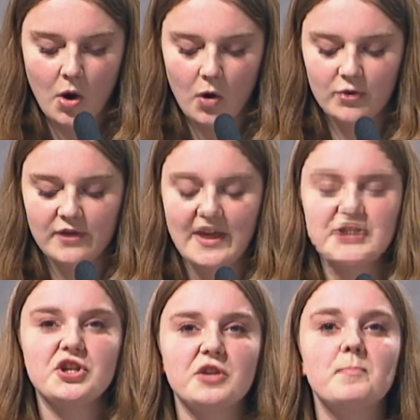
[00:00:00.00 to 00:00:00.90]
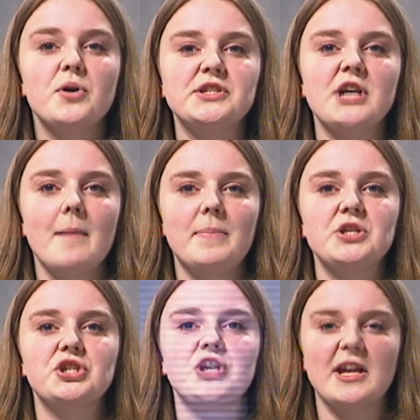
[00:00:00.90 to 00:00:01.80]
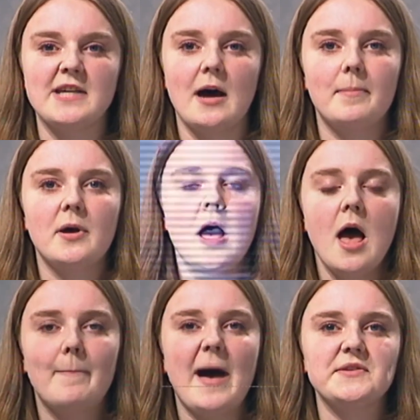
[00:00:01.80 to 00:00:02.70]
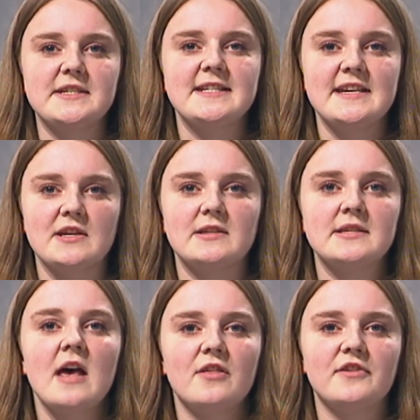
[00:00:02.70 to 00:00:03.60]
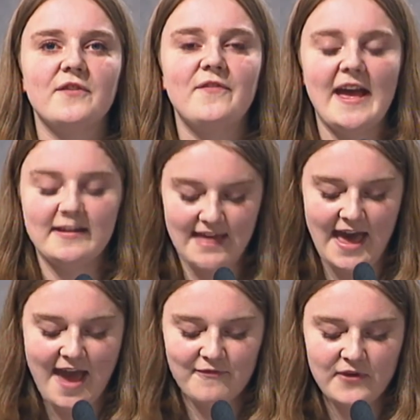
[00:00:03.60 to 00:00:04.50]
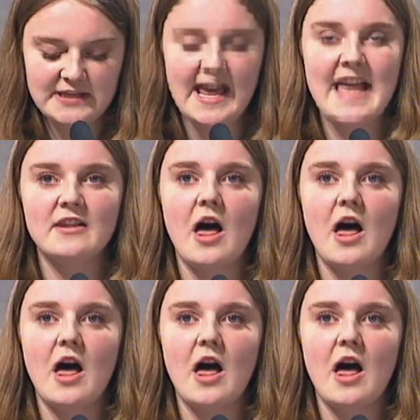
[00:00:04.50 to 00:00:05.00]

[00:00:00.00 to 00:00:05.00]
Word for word: or that they should put up and shut up about decisions that affect their everyday